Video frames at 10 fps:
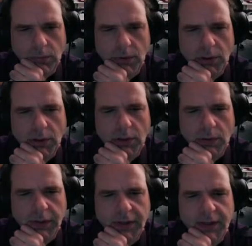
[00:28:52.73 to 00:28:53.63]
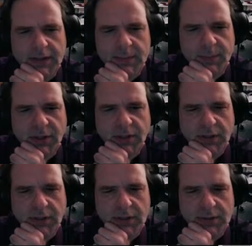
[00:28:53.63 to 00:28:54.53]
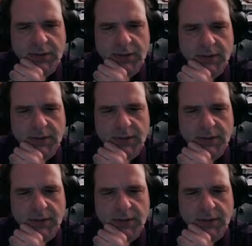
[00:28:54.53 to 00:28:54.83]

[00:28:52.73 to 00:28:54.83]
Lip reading: Oh, I guess because...